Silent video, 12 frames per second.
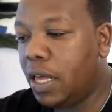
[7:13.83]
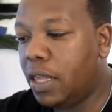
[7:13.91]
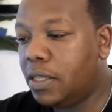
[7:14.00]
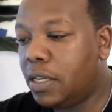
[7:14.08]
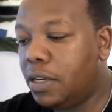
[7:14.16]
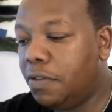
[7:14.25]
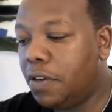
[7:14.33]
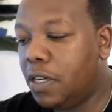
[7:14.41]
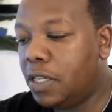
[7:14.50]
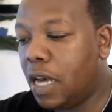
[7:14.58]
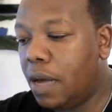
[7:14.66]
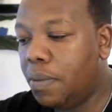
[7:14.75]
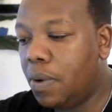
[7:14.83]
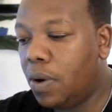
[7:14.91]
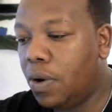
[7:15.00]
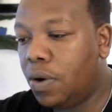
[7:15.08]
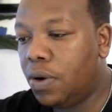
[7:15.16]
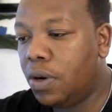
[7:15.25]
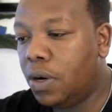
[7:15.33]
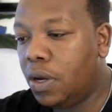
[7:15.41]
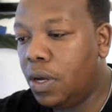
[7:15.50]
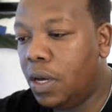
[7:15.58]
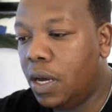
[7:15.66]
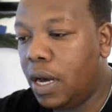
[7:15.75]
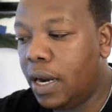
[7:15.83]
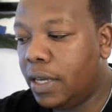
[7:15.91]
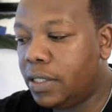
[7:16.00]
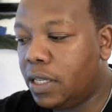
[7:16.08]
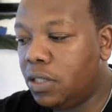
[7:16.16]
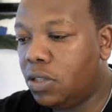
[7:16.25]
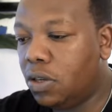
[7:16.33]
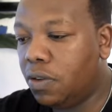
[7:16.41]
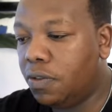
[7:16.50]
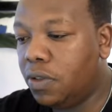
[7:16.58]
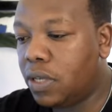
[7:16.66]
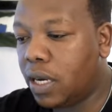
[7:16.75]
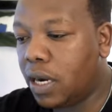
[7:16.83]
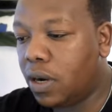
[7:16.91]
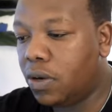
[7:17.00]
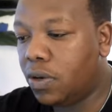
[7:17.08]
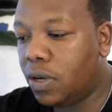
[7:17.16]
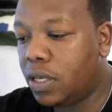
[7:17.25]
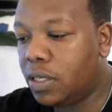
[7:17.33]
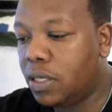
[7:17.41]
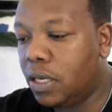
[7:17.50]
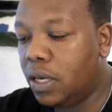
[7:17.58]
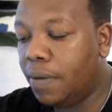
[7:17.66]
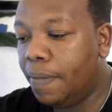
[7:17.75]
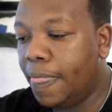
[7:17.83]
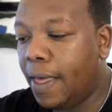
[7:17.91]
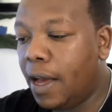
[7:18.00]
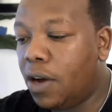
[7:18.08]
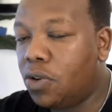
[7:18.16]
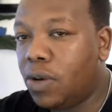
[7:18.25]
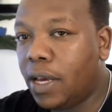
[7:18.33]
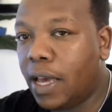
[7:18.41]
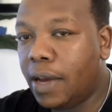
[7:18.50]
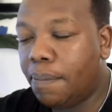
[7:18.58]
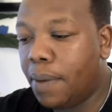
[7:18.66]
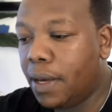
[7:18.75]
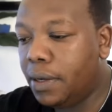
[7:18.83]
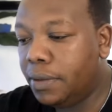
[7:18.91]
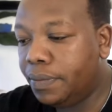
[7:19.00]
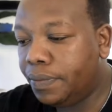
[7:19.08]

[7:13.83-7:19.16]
It's a different tab on an extension of user crowd. You can see, how do I get paid?